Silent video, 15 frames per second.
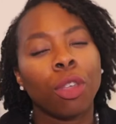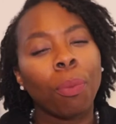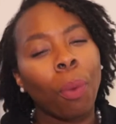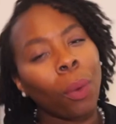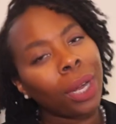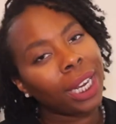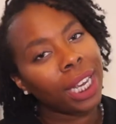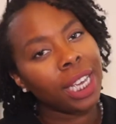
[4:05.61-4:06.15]

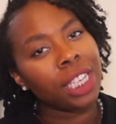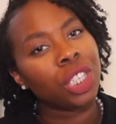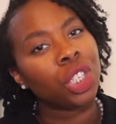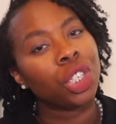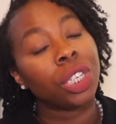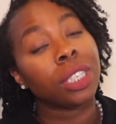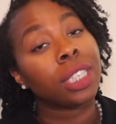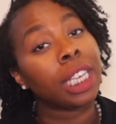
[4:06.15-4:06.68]
point is to
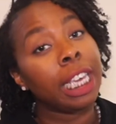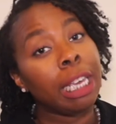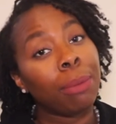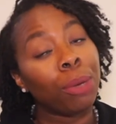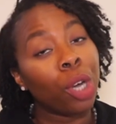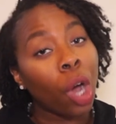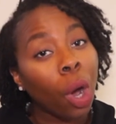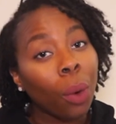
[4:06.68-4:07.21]
just
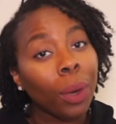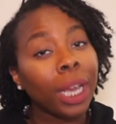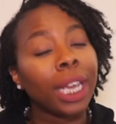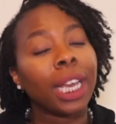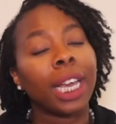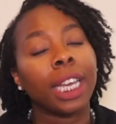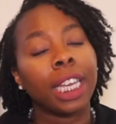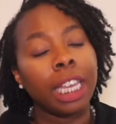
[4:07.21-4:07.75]
keep going
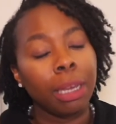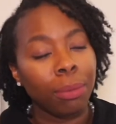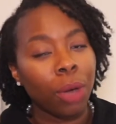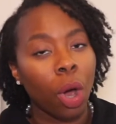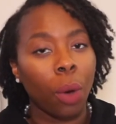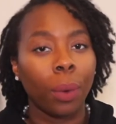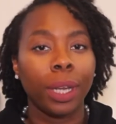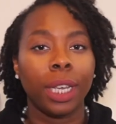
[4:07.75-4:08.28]
and keep
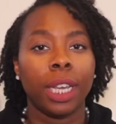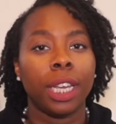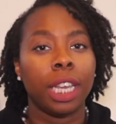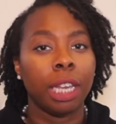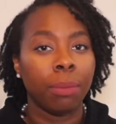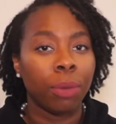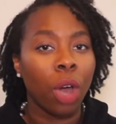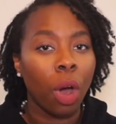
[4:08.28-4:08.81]
going and
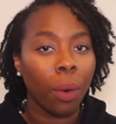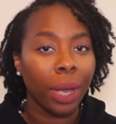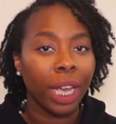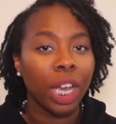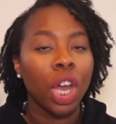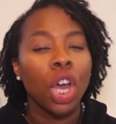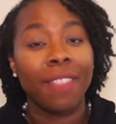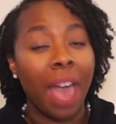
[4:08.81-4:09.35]
keep
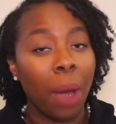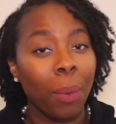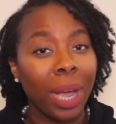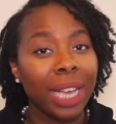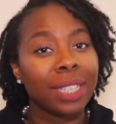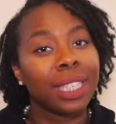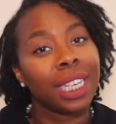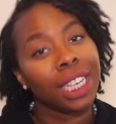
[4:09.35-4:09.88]
going. That way
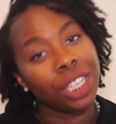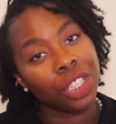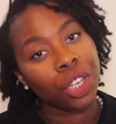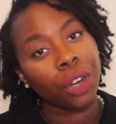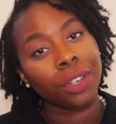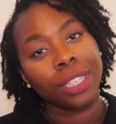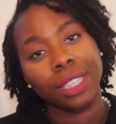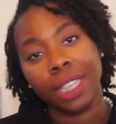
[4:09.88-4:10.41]
it's
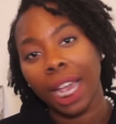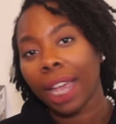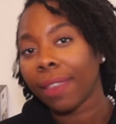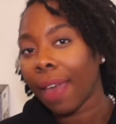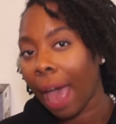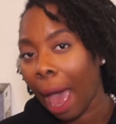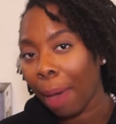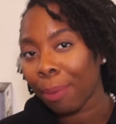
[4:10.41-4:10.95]
easier to stay in
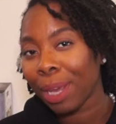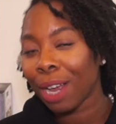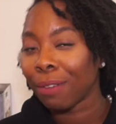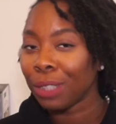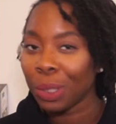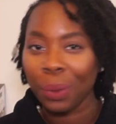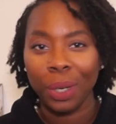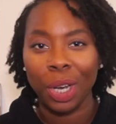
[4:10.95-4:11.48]
the habit
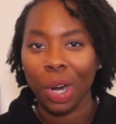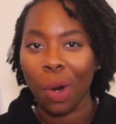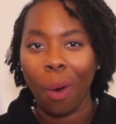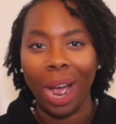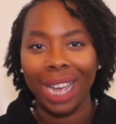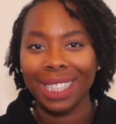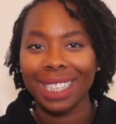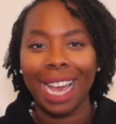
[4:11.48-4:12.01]
of doing your
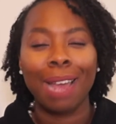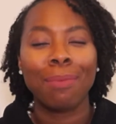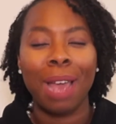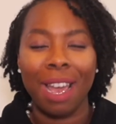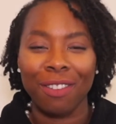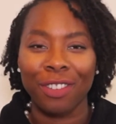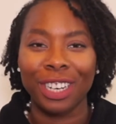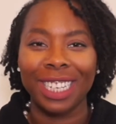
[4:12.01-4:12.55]
quiet time
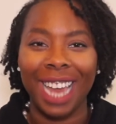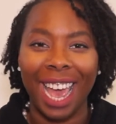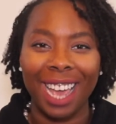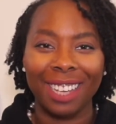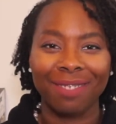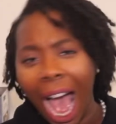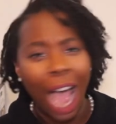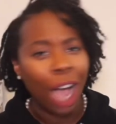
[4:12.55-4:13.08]
every day. I